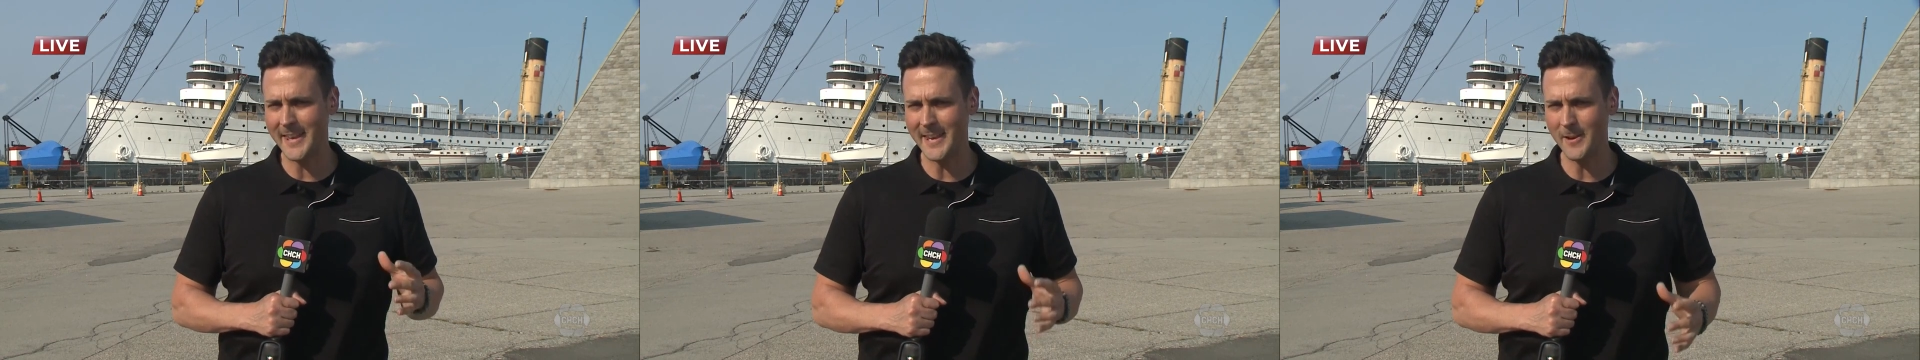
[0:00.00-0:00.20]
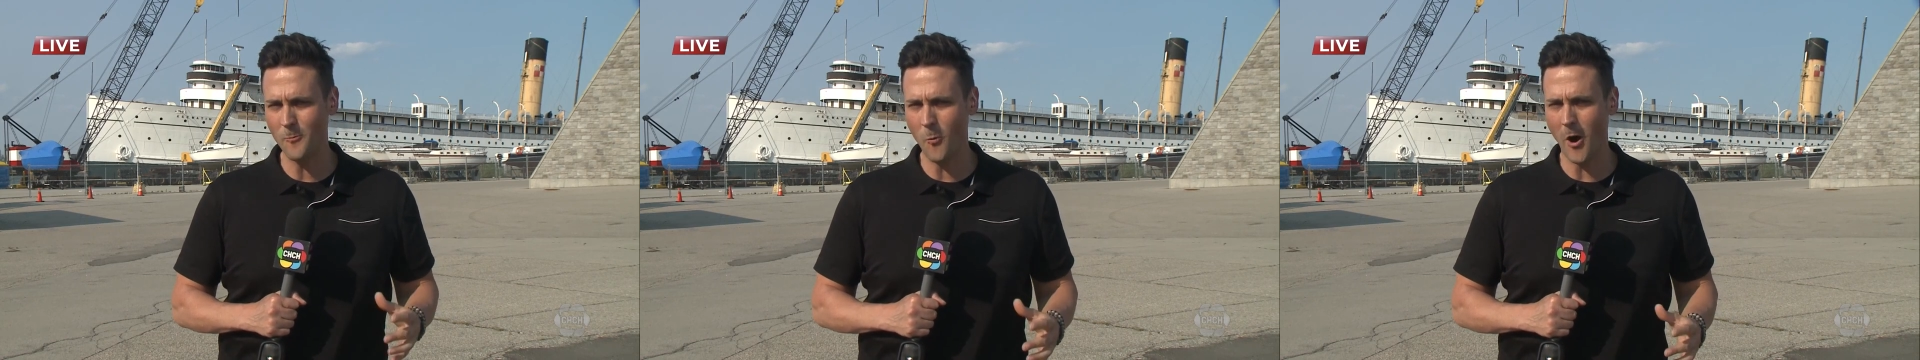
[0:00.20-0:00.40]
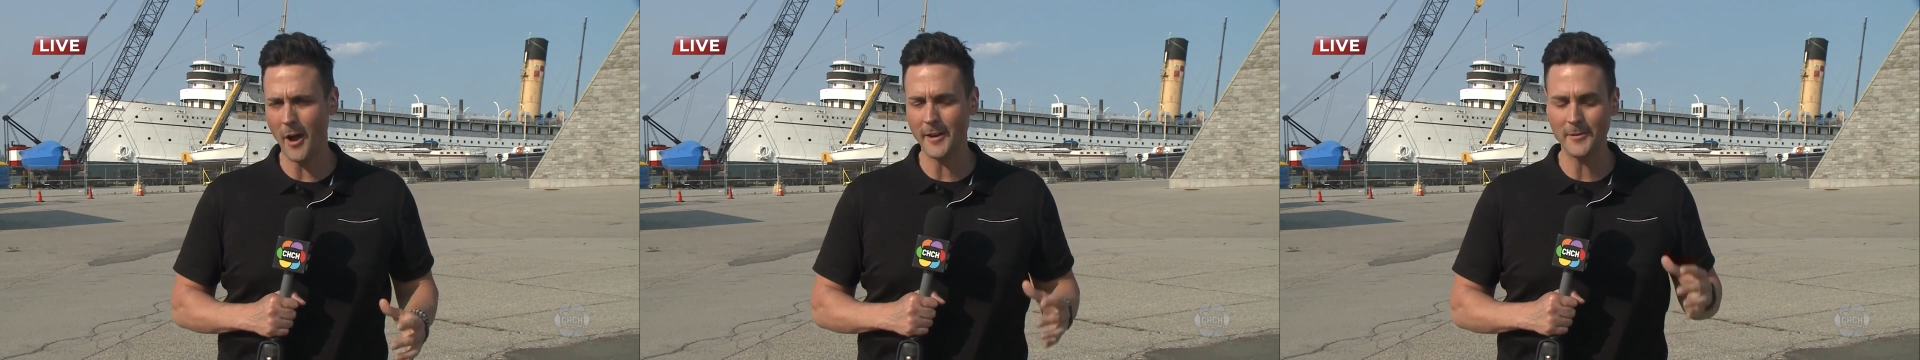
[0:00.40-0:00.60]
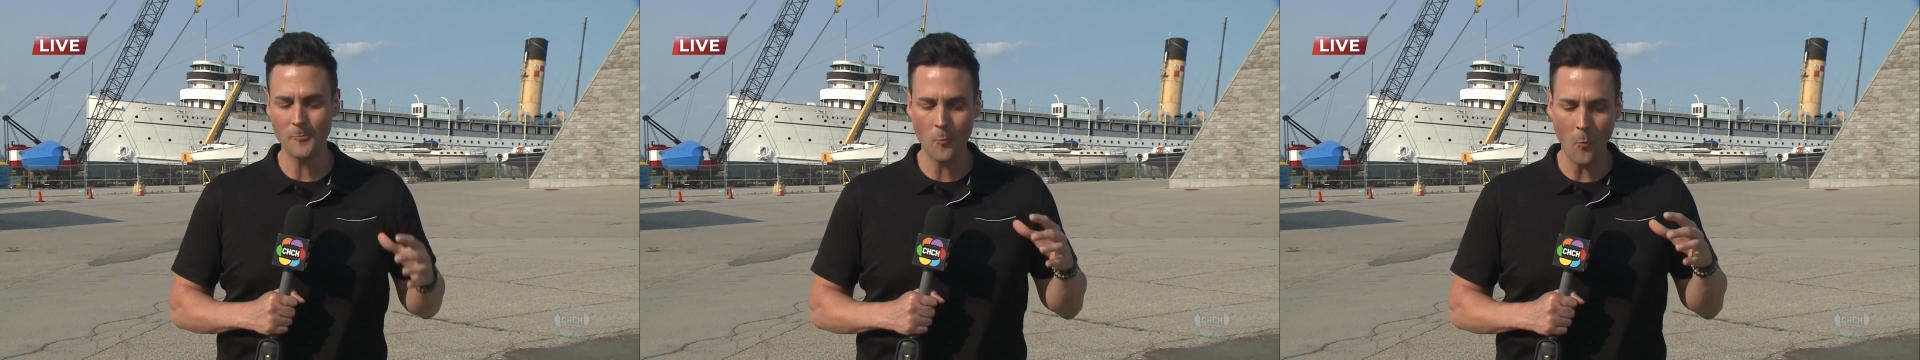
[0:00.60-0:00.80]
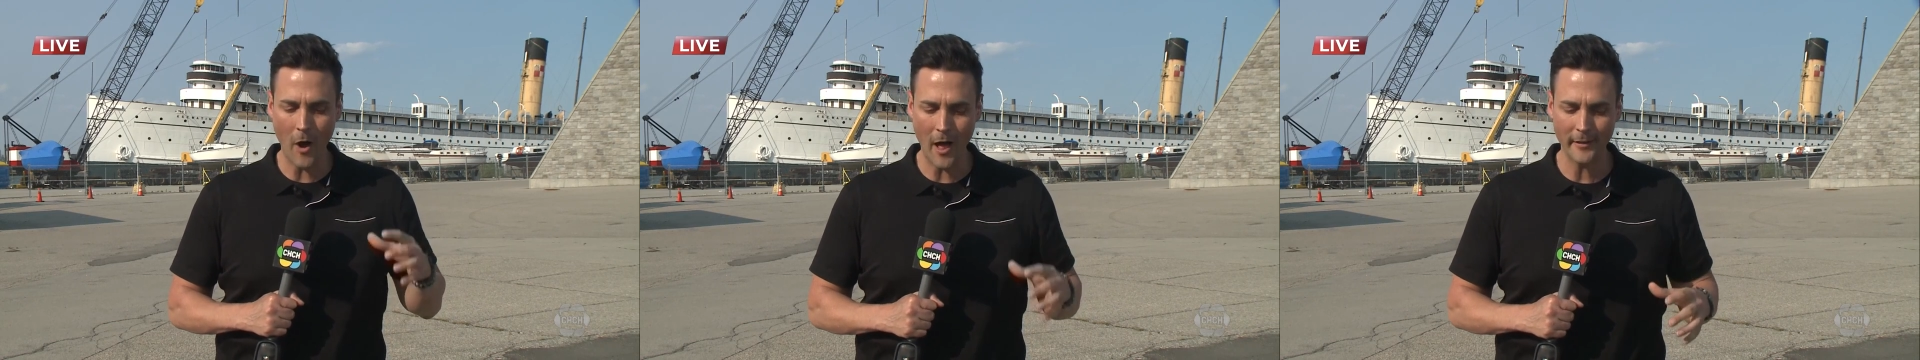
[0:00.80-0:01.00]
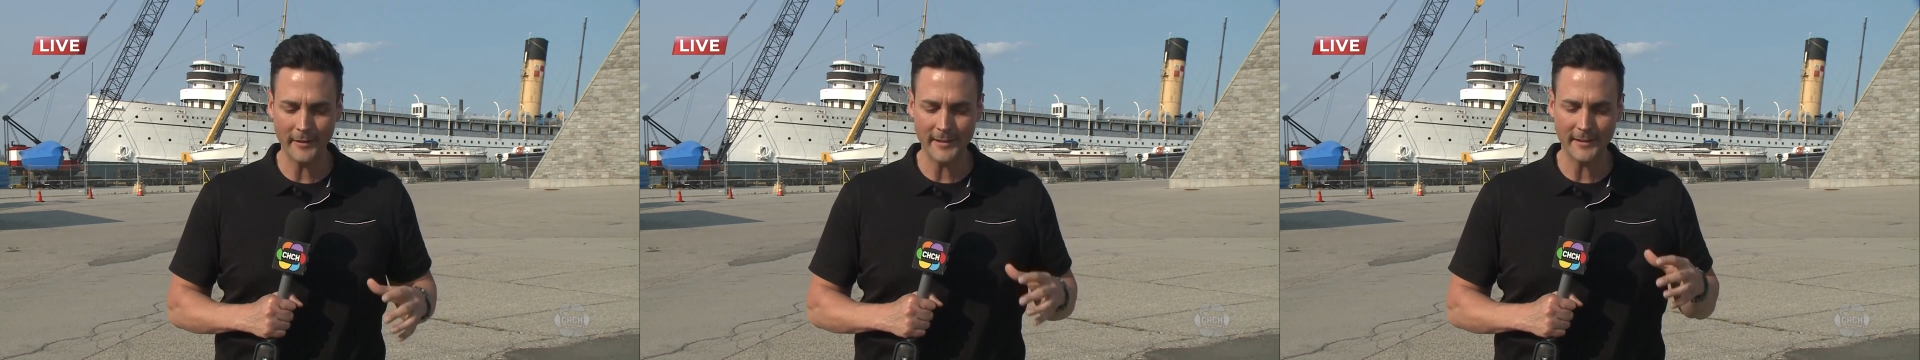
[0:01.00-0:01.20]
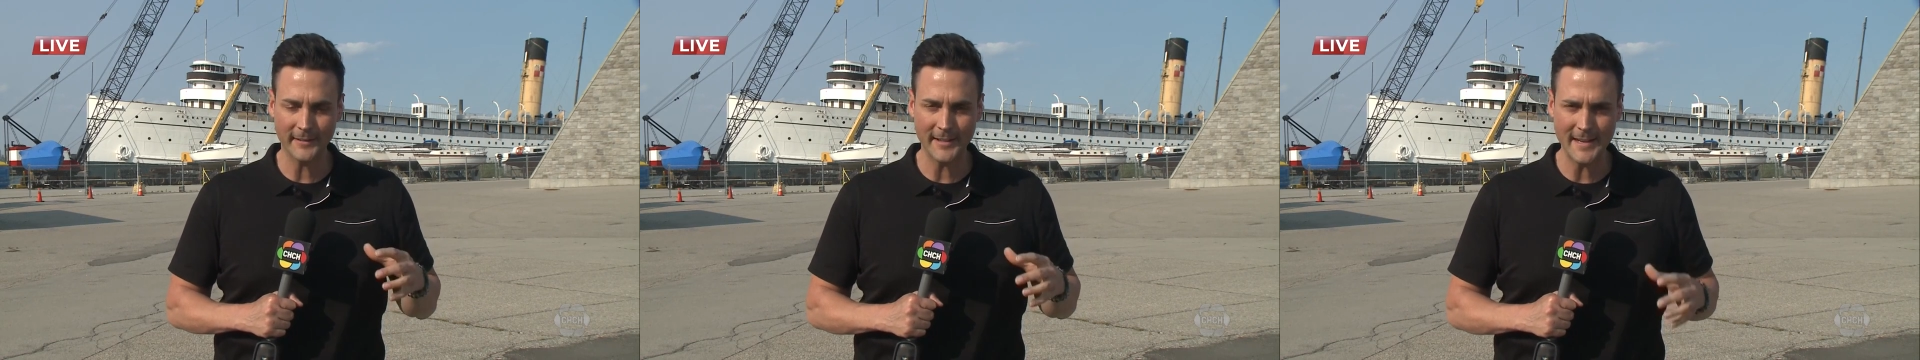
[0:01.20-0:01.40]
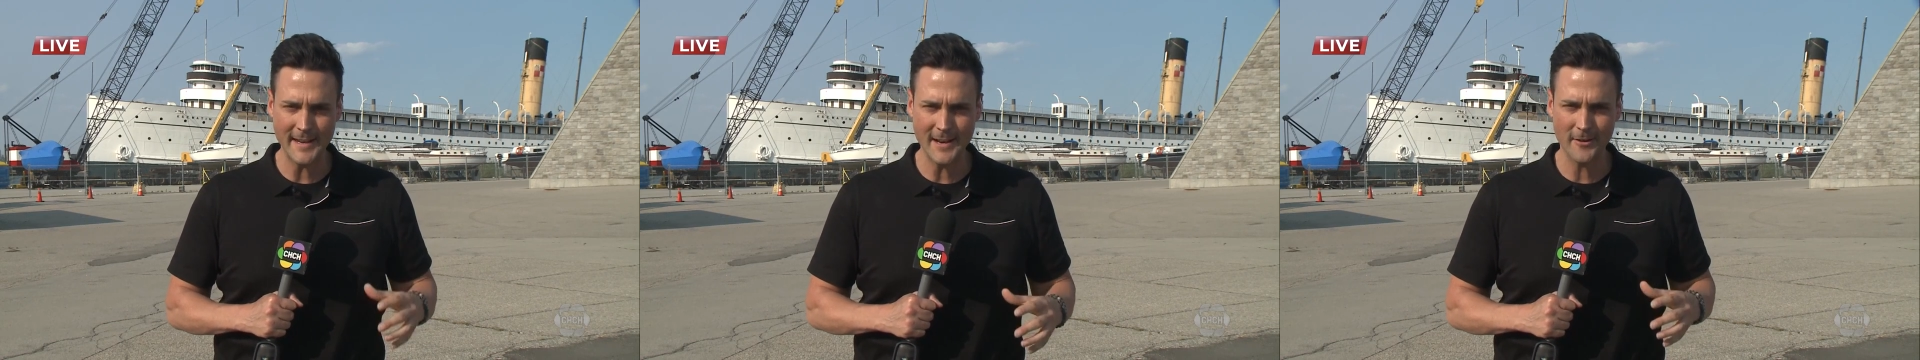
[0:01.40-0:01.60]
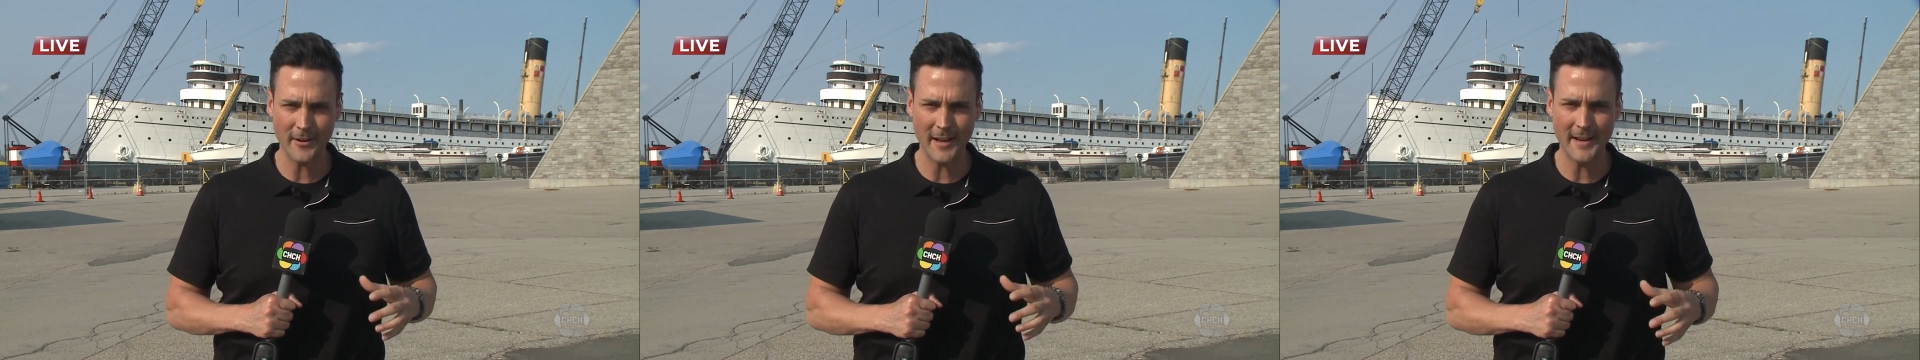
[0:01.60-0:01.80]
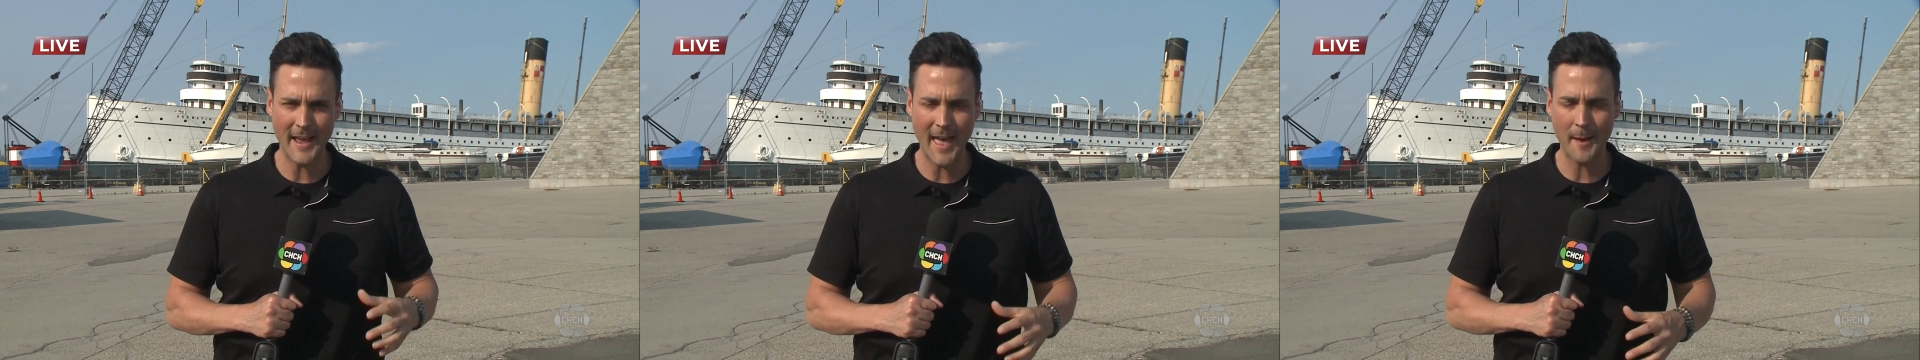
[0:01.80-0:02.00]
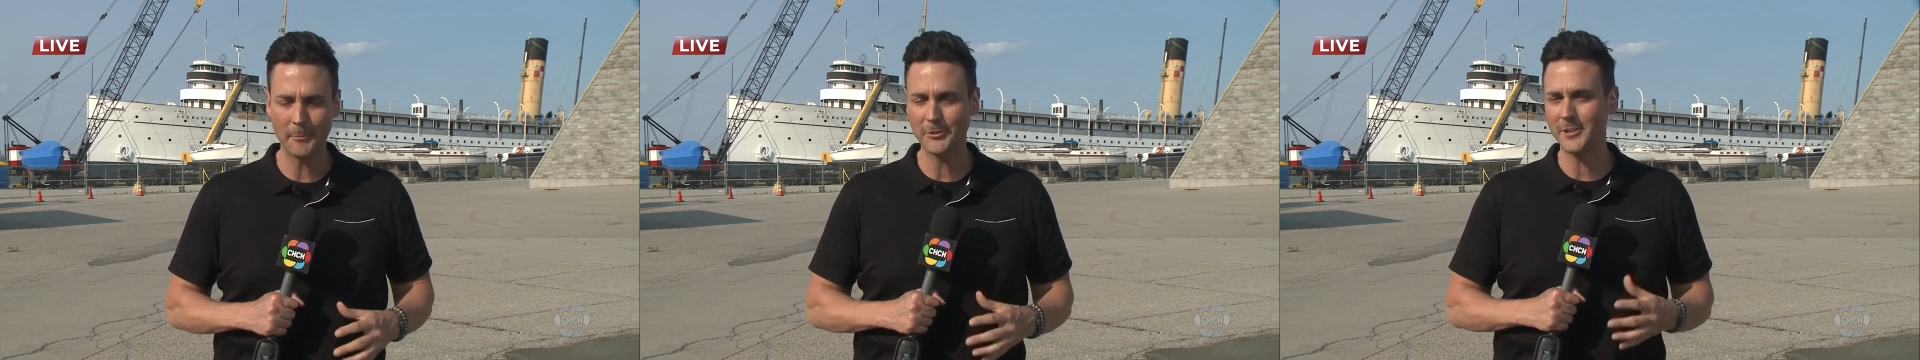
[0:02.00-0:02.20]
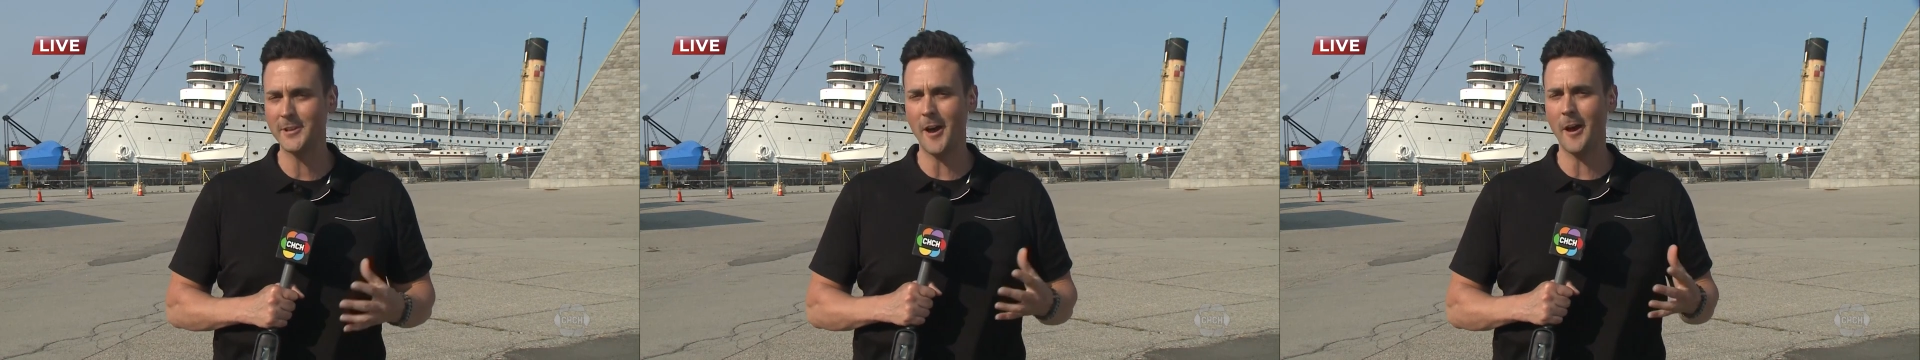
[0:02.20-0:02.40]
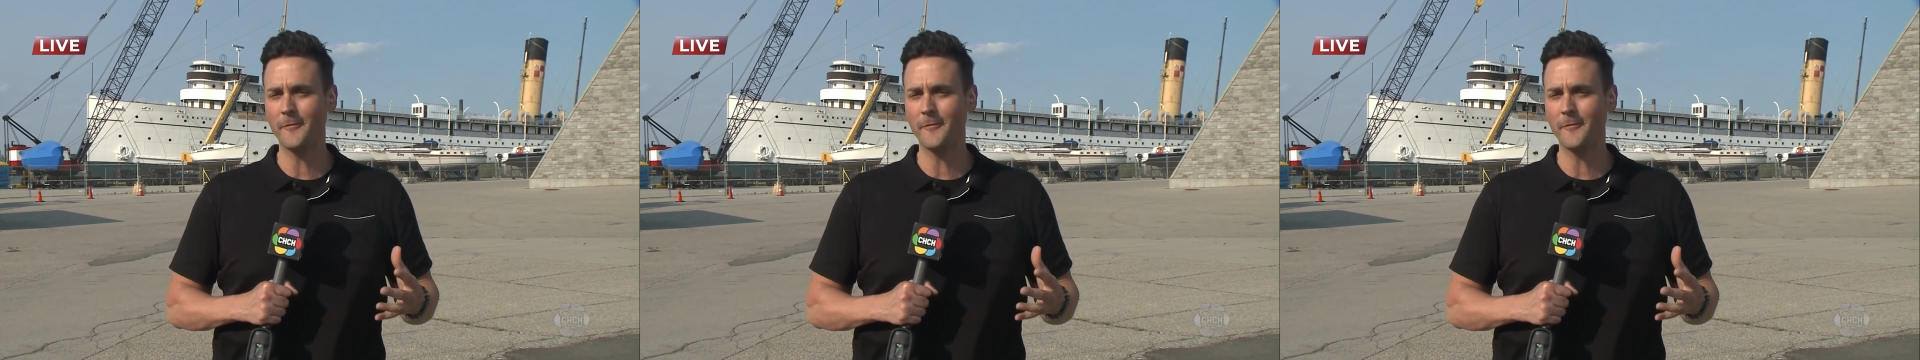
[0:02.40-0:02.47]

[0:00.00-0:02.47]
Keewatin while it is here in Hamilton?